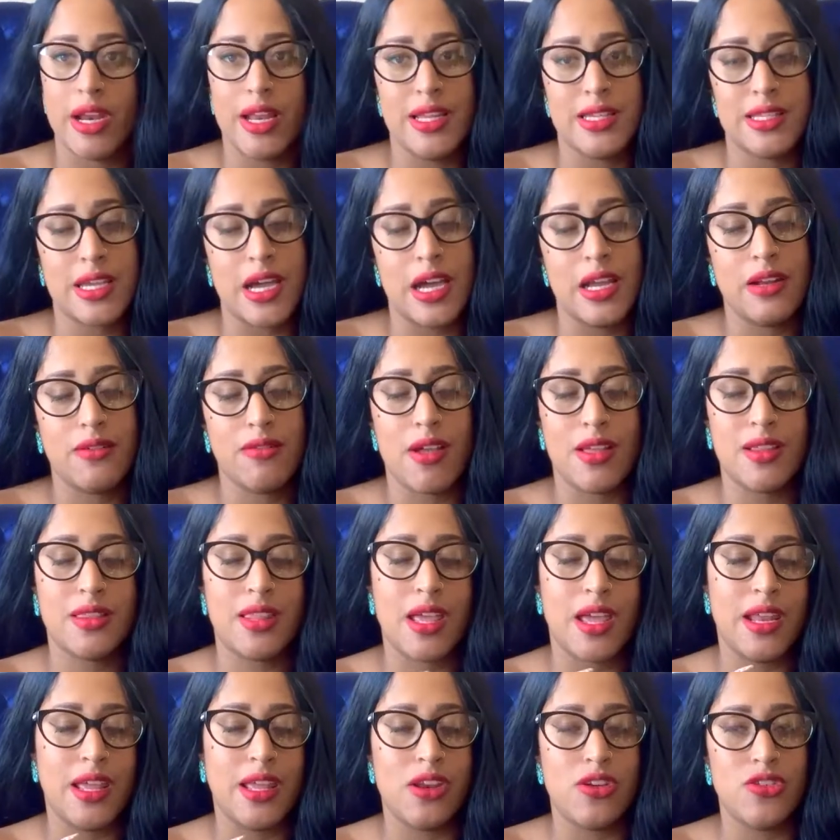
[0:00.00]
It's kind of like that
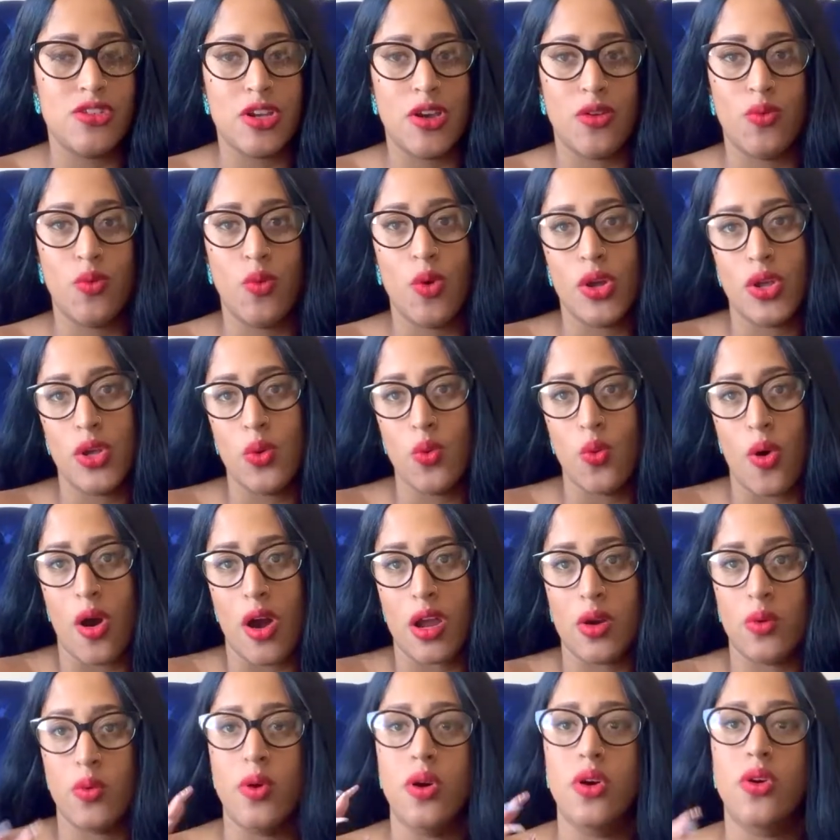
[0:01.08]
energy of what you
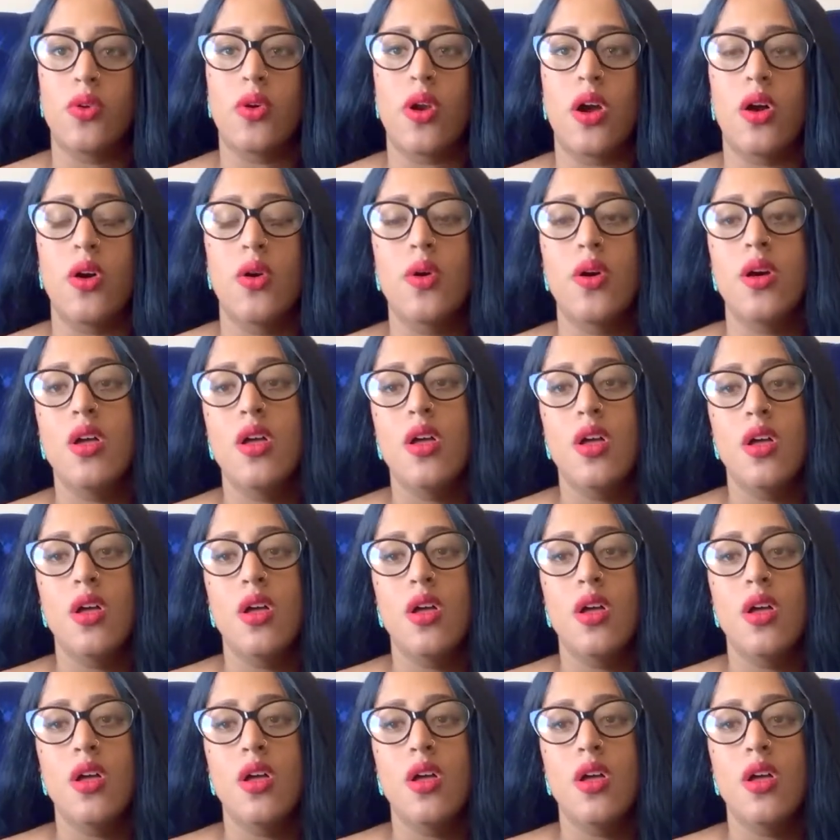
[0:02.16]
water will grow.